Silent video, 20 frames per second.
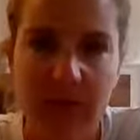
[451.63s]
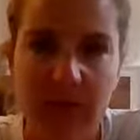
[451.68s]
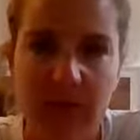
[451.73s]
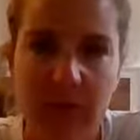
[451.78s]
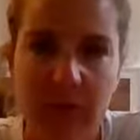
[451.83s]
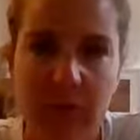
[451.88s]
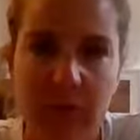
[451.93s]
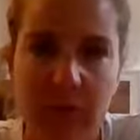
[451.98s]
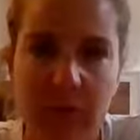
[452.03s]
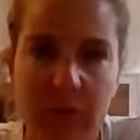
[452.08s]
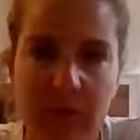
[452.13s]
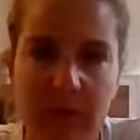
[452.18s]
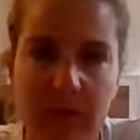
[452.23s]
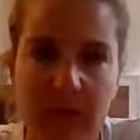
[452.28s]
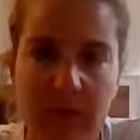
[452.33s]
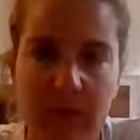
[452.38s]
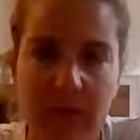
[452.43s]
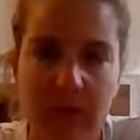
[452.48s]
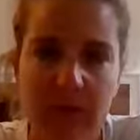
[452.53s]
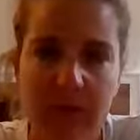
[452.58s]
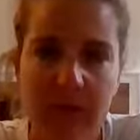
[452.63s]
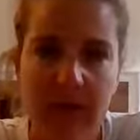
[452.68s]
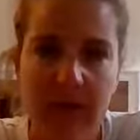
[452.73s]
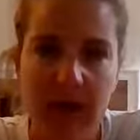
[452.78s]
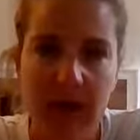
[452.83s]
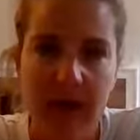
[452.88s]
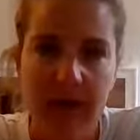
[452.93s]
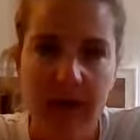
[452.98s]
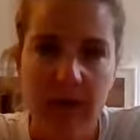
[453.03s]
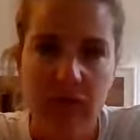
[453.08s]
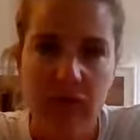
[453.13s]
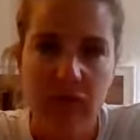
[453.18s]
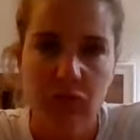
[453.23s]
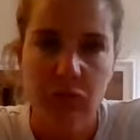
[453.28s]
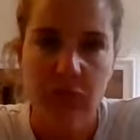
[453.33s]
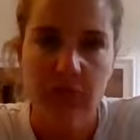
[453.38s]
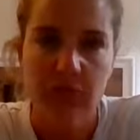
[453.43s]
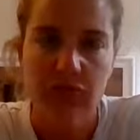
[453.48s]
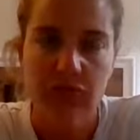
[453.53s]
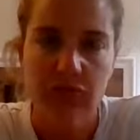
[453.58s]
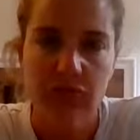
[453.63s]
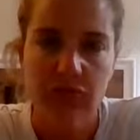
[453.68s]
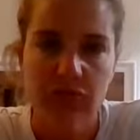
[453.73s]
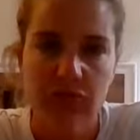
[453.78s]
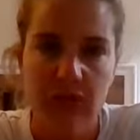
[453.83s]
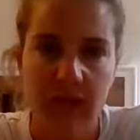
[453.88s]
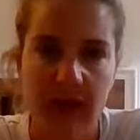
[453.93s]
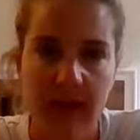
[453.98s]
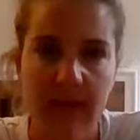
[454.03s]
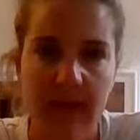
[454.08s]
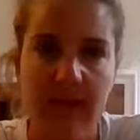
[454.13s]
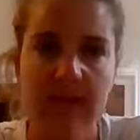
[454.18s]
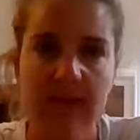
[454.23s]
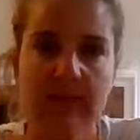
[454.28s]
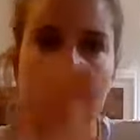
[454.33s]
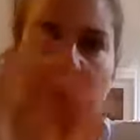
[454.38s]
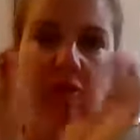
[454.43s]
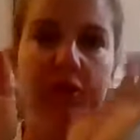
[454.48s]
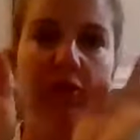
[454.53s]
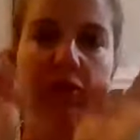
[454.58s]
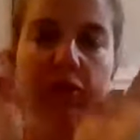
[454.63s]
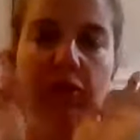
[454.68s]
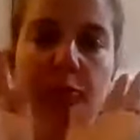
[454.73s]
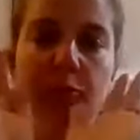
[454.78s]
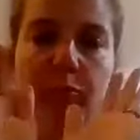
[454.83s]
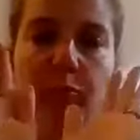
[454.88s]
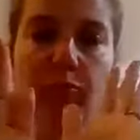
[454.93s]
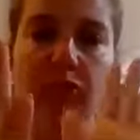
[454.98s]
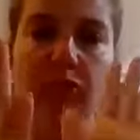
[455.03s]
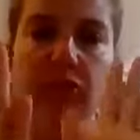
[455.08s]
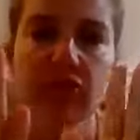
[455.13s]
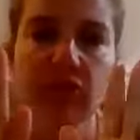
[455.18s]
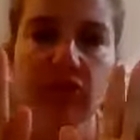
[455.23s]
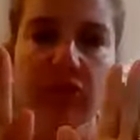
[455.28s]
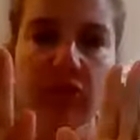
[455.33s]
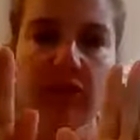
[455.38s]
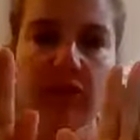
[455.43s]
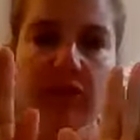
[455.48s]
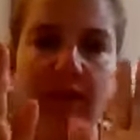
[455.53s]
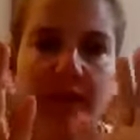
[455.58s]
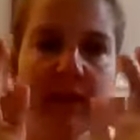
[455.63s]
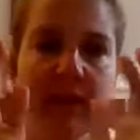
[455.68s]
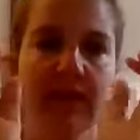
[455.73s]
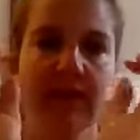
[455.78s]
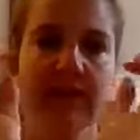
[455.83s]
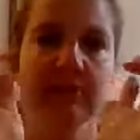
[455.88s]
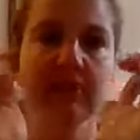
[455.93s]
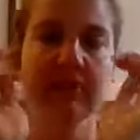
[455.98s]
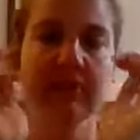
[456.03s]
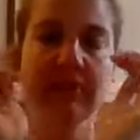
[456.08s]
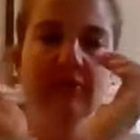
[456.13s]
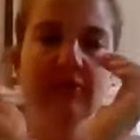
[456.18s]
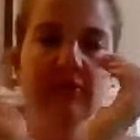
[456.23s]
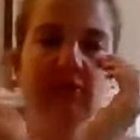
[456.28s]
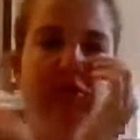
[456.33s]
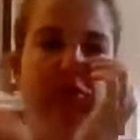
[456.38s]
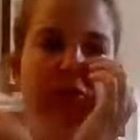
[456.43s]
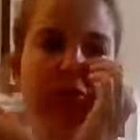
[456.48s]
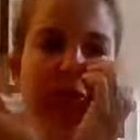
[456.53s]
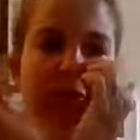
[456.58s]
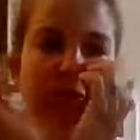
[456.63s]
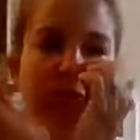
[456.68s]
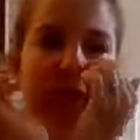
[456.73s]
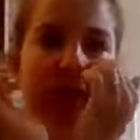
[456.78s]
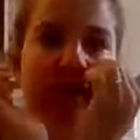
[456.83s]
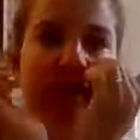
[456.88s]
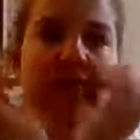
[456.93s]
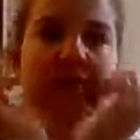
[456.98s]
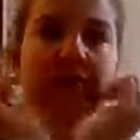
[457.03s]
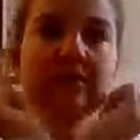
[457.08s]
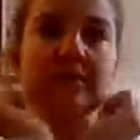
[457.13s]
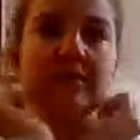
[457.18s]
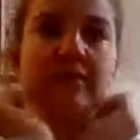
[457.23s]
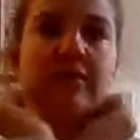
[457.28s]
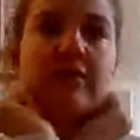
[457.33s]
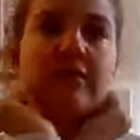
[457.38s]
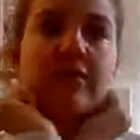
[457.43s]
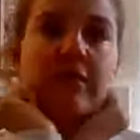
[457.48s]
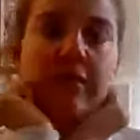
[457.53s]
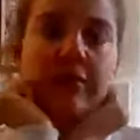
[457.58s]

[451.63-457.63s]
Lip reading: You're pulling your thighs towards your chest. You're pushing your hands into your thighs.